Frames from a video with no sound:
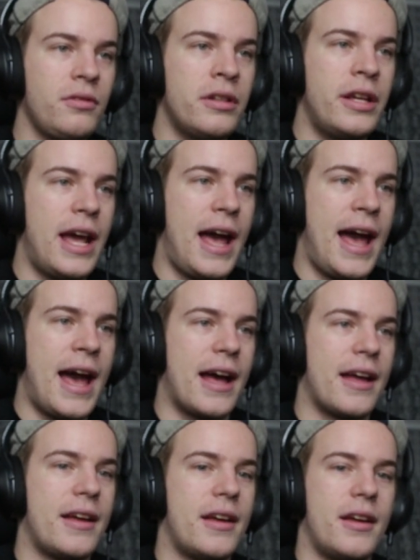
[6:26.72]
Yeah.
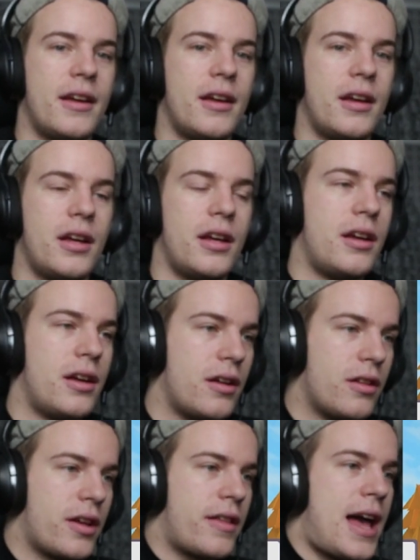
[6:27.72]

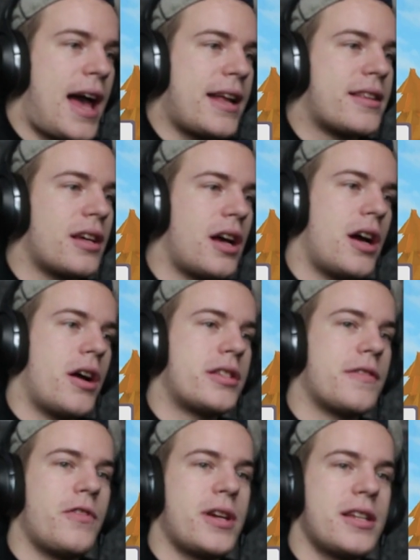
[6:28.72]
Look at that. Oh,
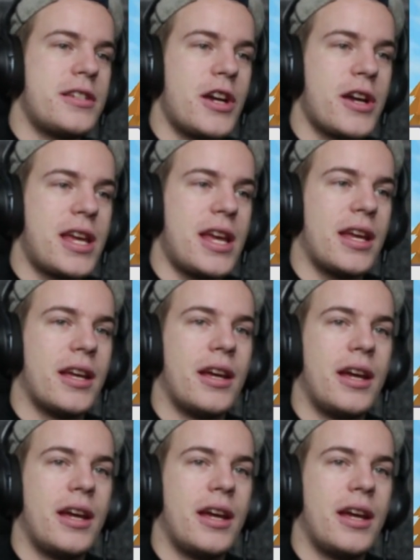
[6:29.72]
it's a freaking turkey.